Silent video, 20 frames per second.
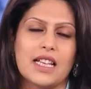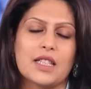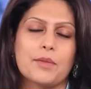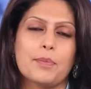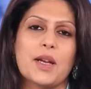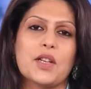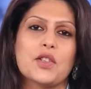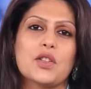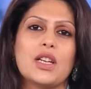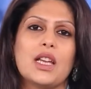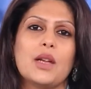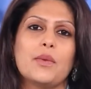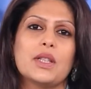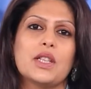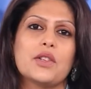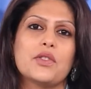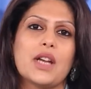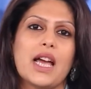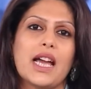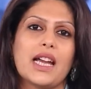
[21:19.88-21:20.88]
especially
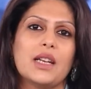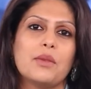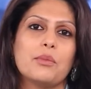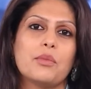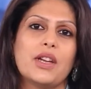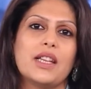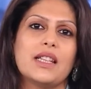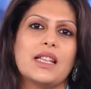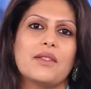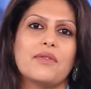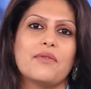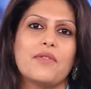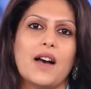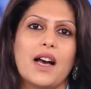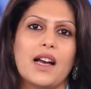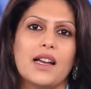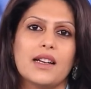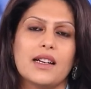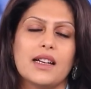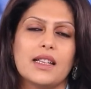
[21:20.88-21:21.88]
with the dragon breathing
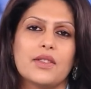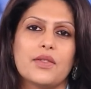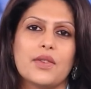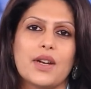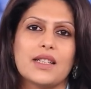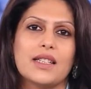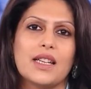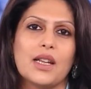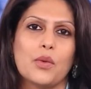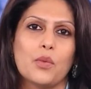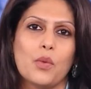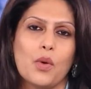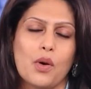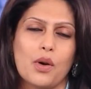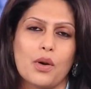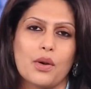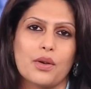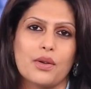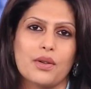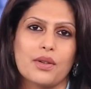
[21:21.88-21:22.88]
fire and threatening
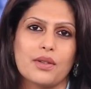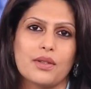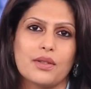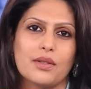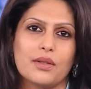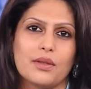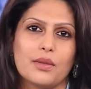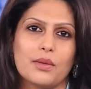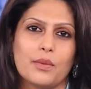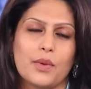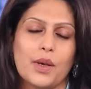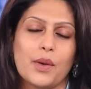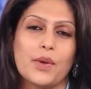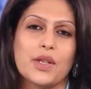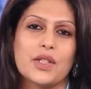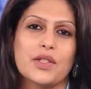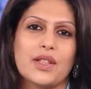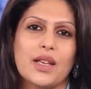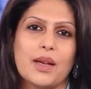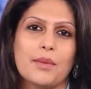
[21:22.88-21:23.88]
war. We
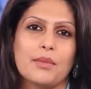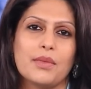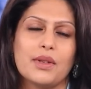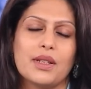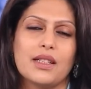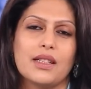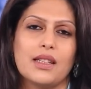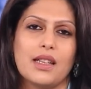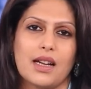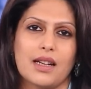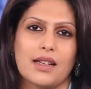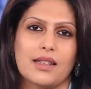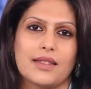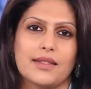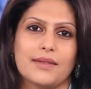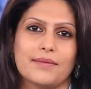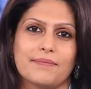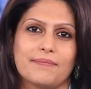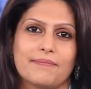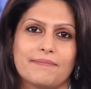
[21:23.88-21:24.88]
wish them luck.